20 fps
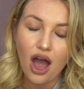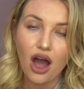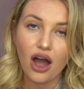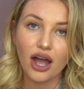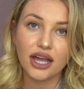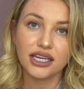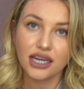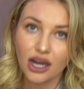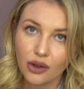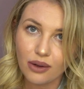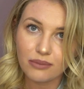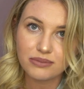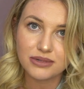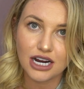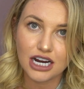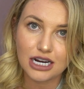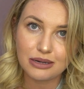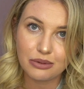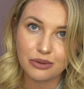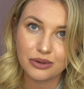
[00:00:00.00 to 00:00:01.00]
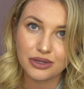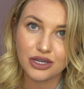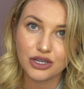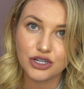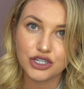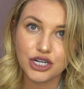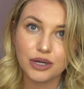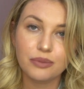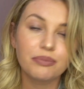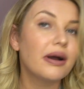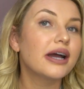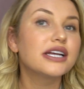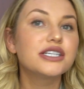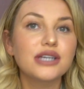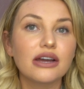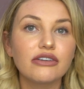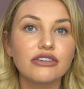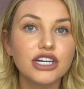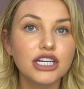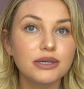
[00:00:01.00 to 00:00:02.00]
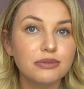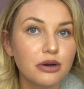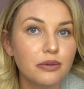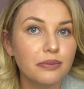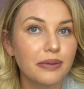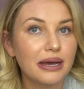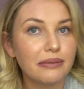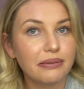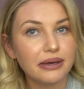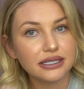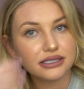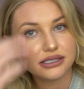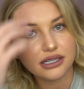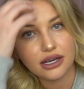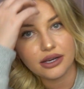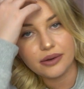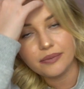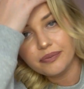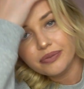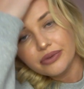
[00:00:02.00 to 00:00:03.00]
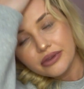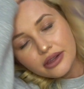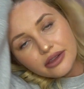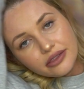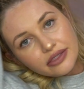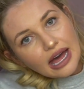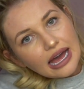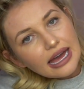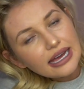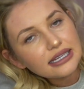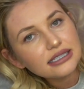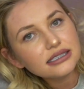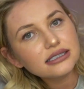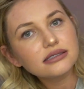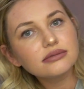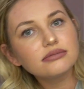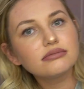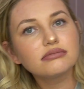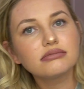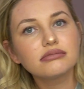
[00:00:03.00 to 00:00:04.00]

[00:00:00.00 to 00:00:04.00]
I know I'm terrible with YouTube, but I do have a newborn baby, so that's